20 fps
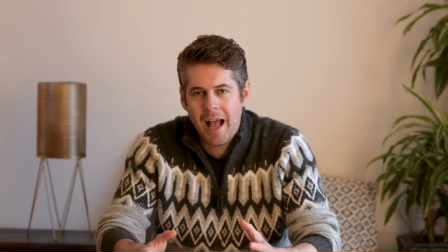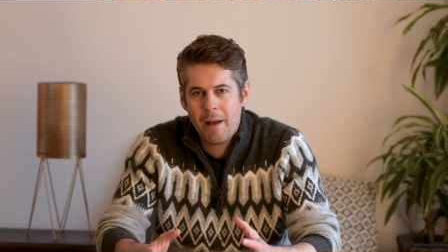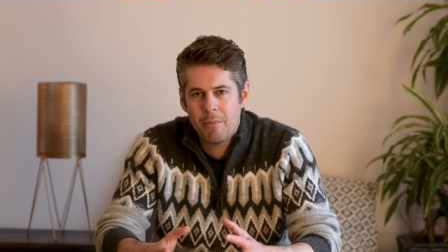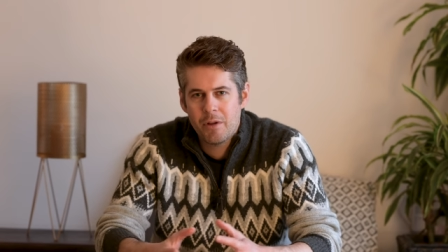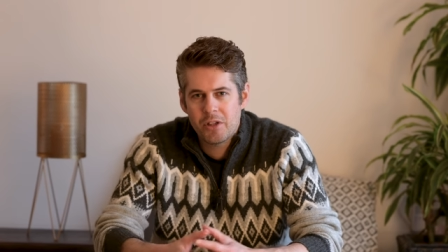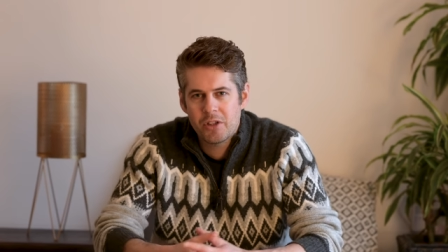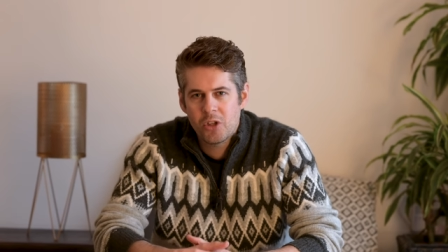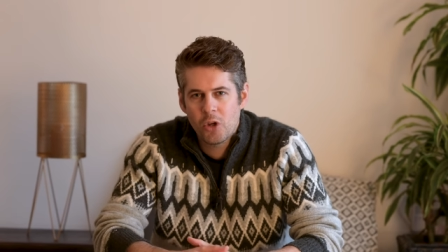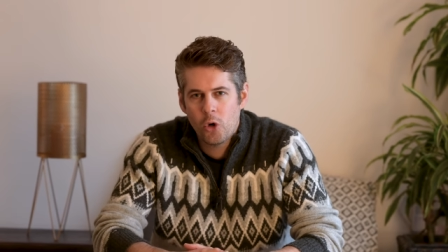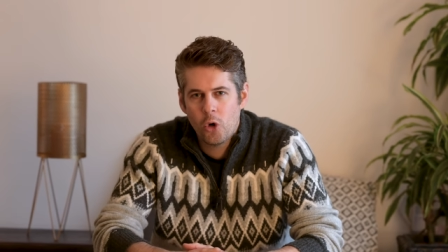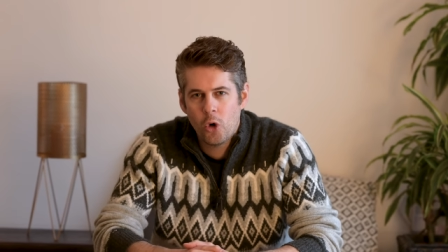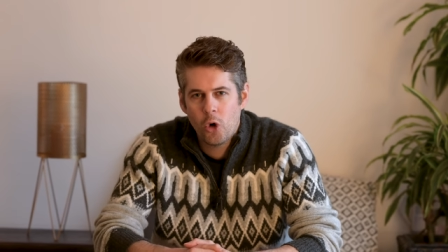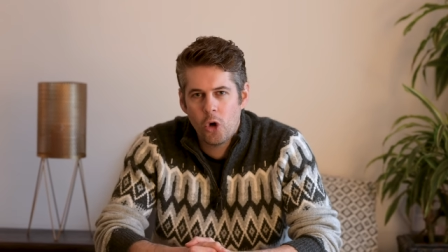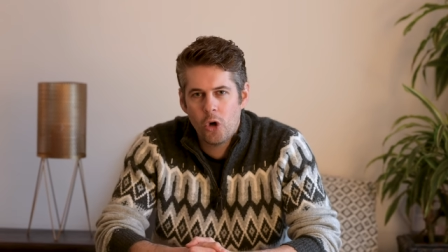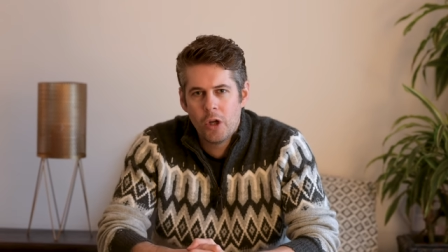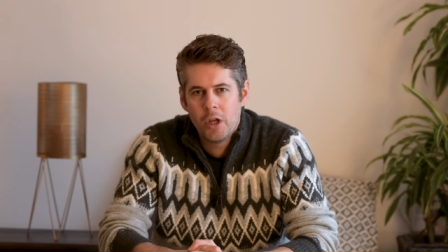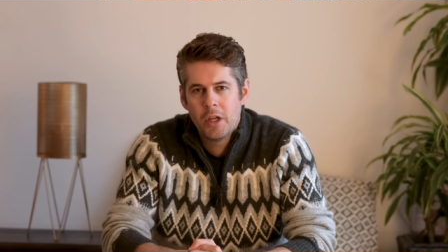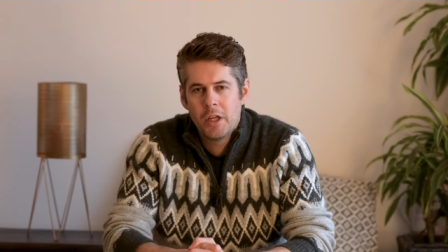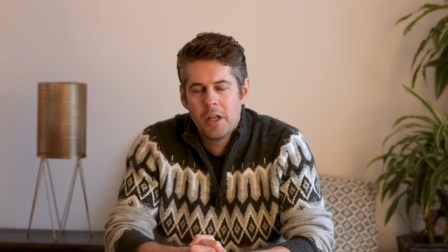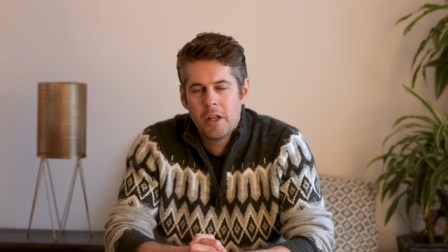
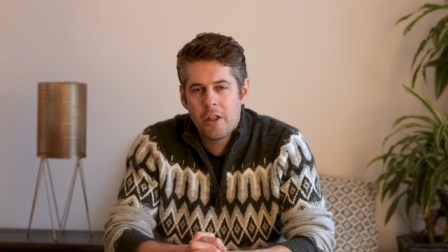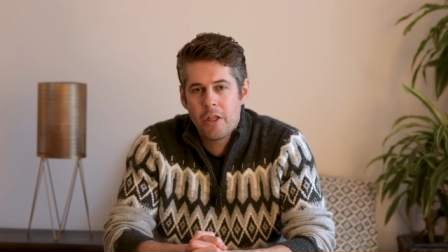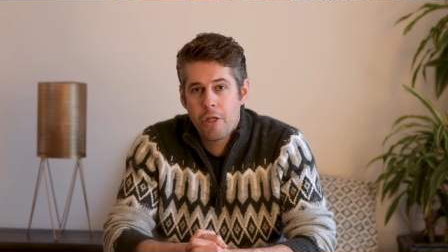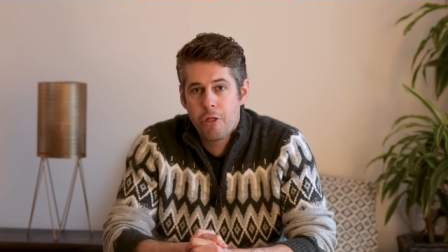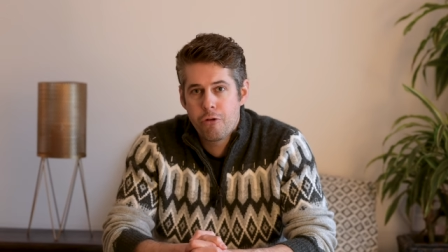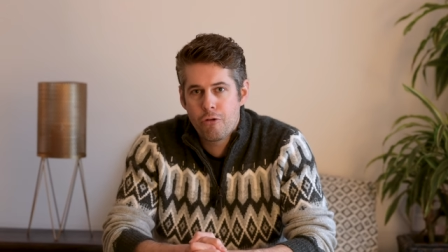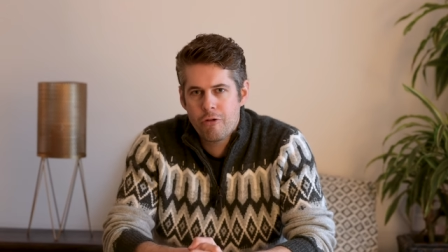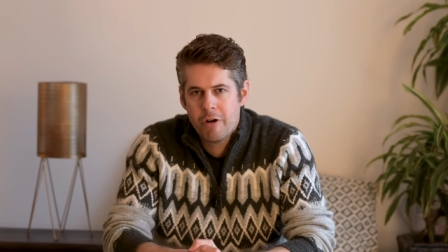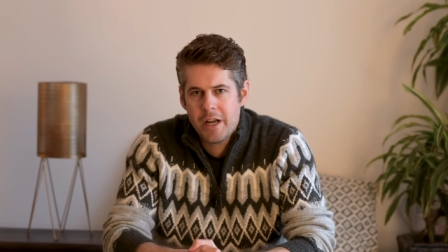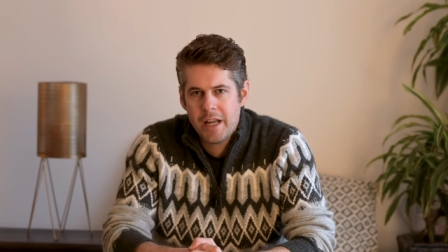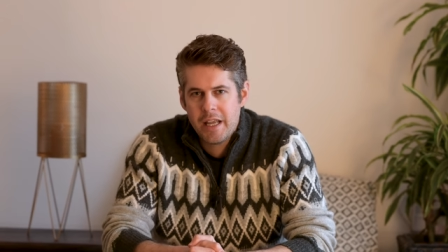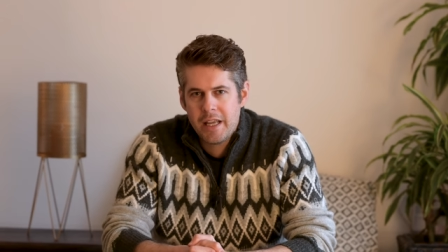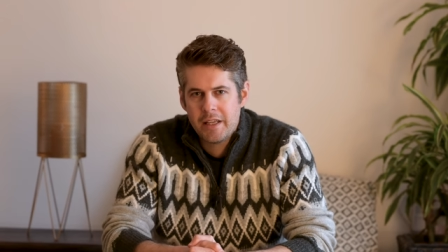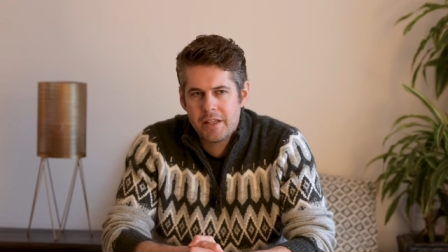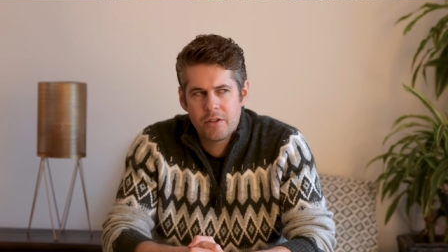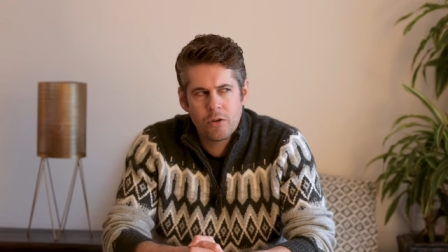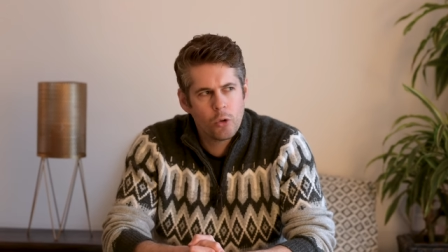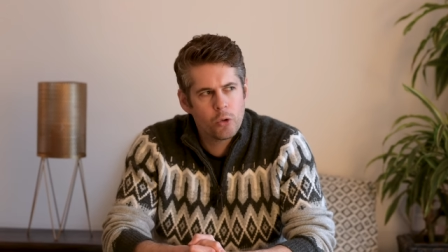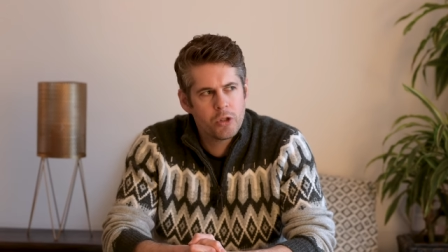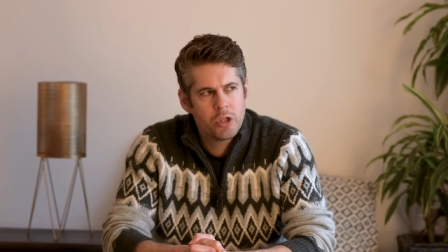Amator
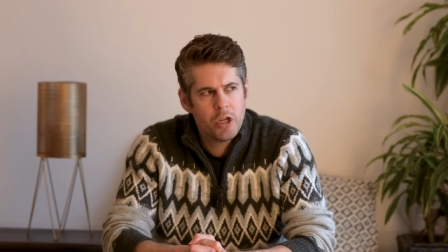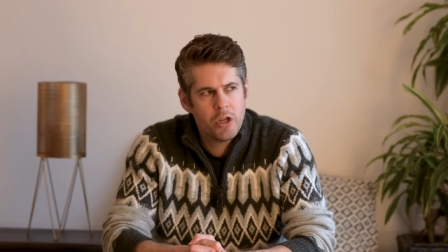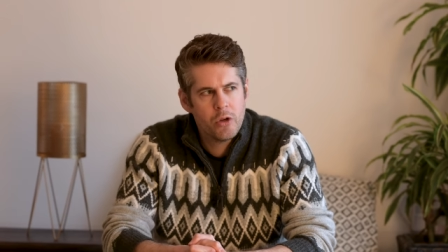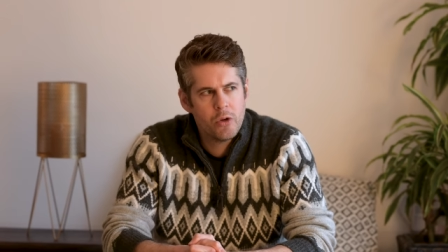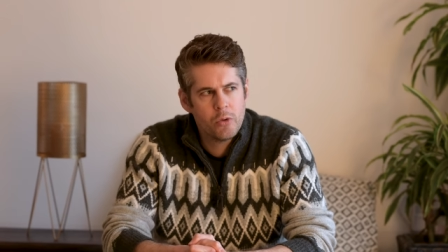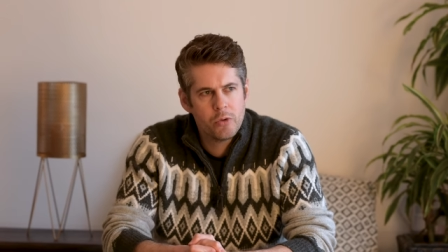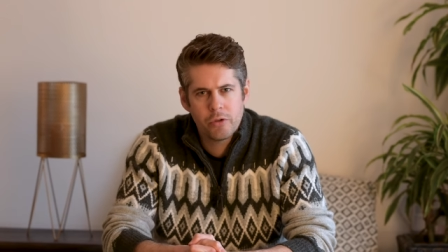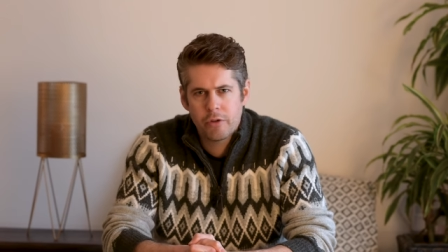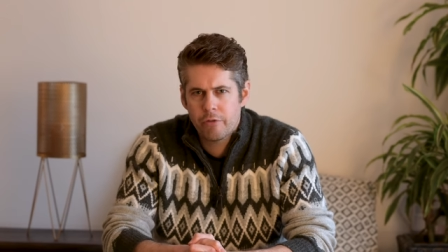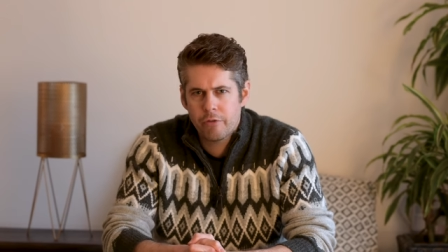3s or 2s.